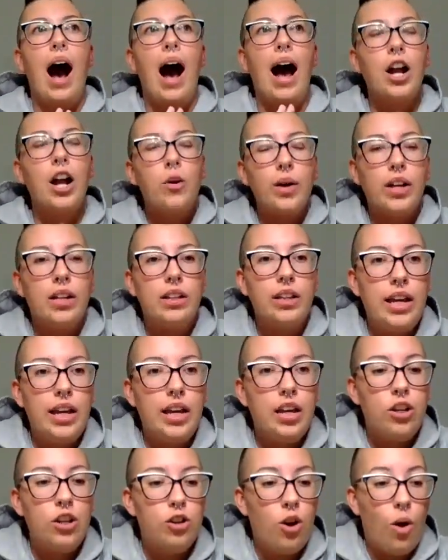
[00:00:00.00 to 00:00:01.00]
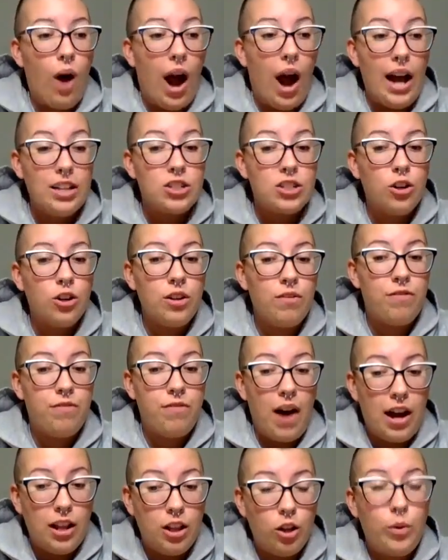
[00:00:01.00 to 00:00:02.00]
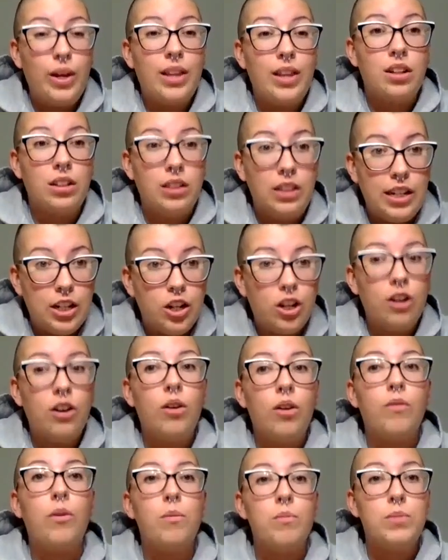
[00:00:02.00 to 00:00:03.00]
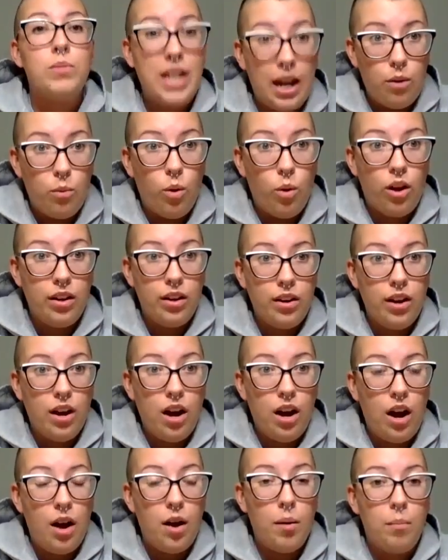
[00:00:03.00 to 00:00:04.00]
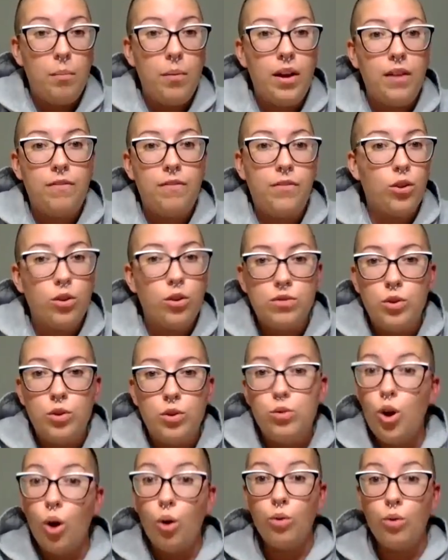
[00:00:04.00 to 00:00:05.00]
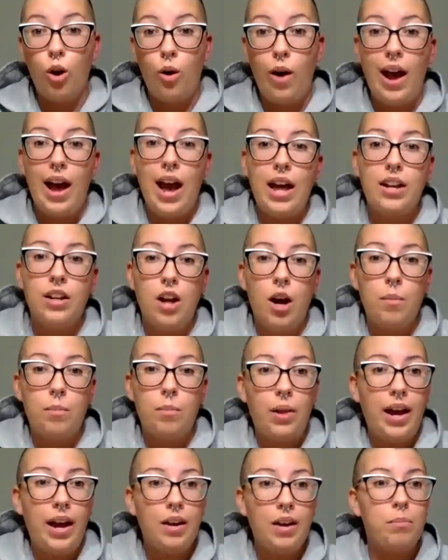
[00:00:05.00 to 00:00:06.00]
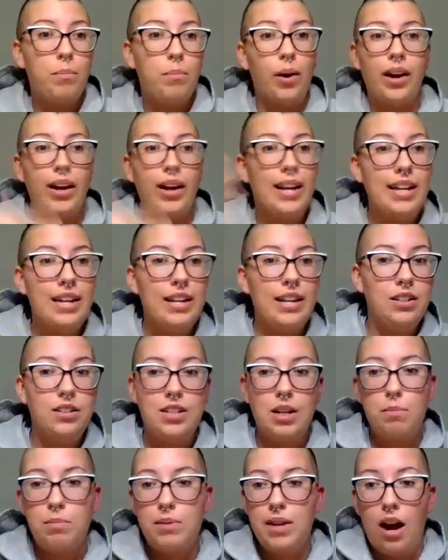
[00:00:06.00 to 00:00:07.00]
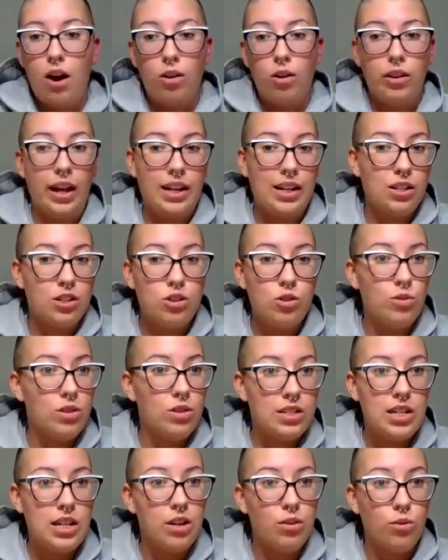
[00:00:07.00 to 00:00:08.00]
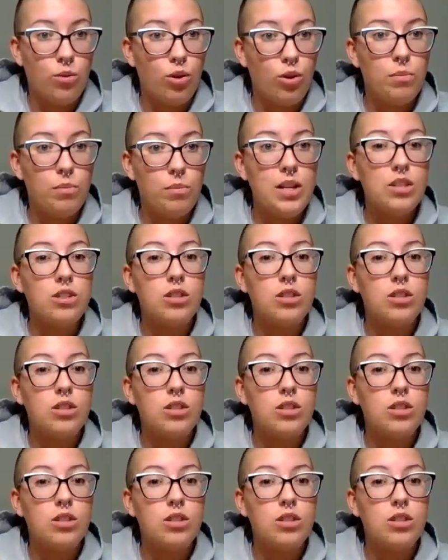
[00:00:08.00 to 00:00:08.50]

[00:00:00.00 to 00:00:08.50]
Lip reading: I quickly, I started following the leader from day one. For those of you who don't know, I had an upline, but he dipped out like as soon as he enrolled me.